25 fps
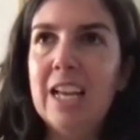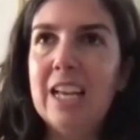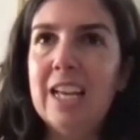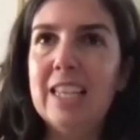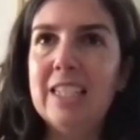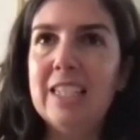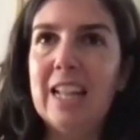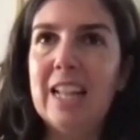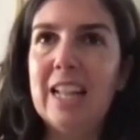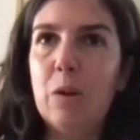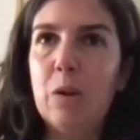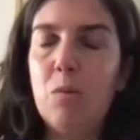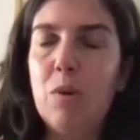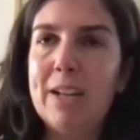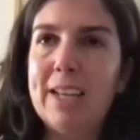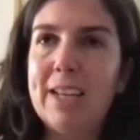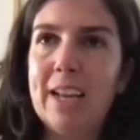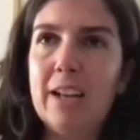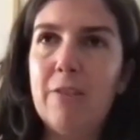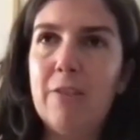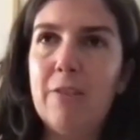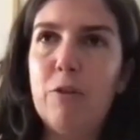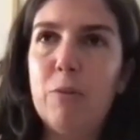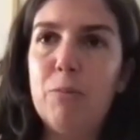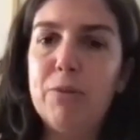is like, what
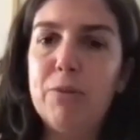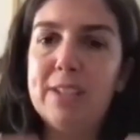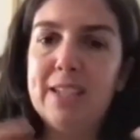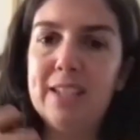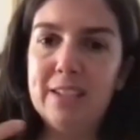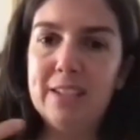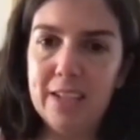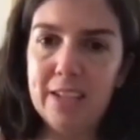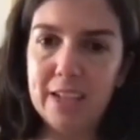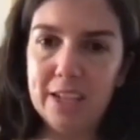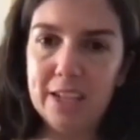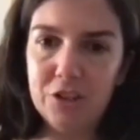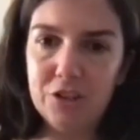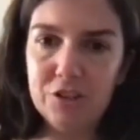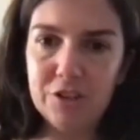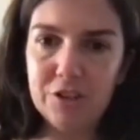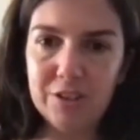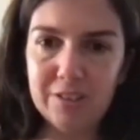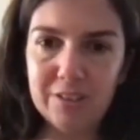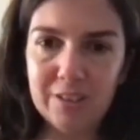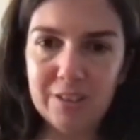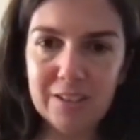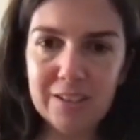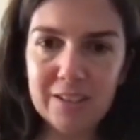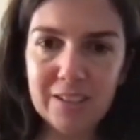kind of
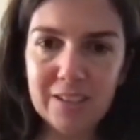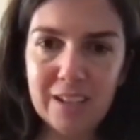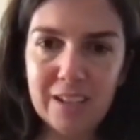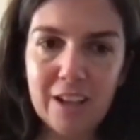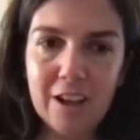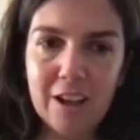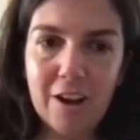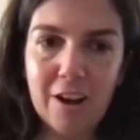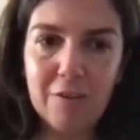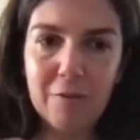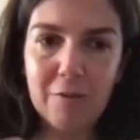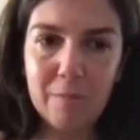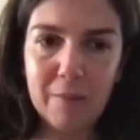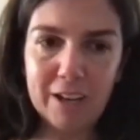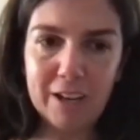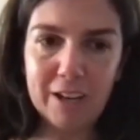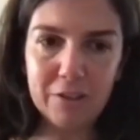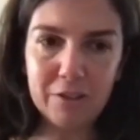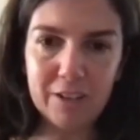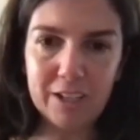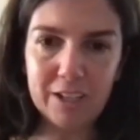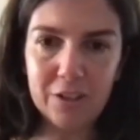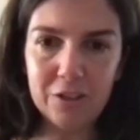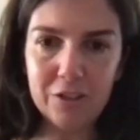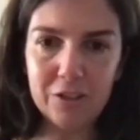representations of
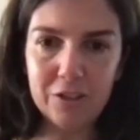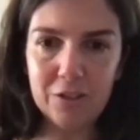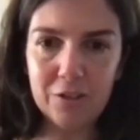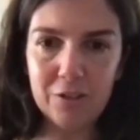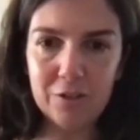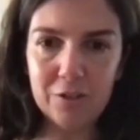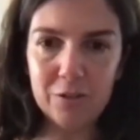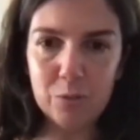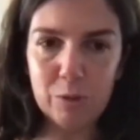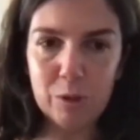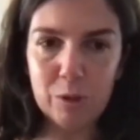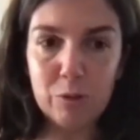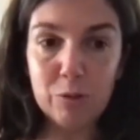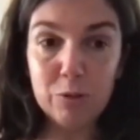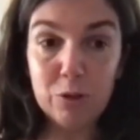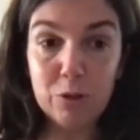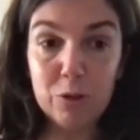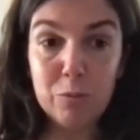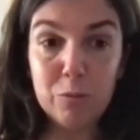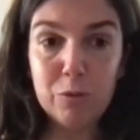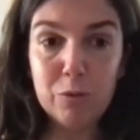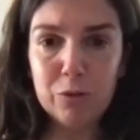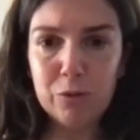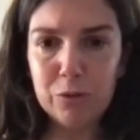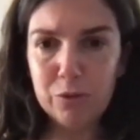migration do we
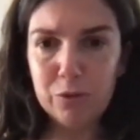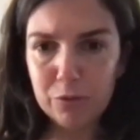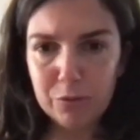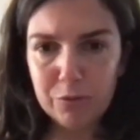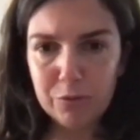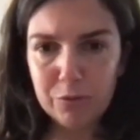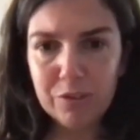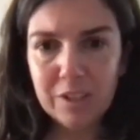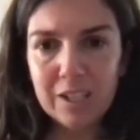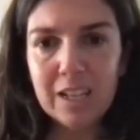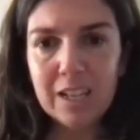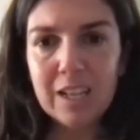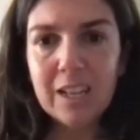contribute to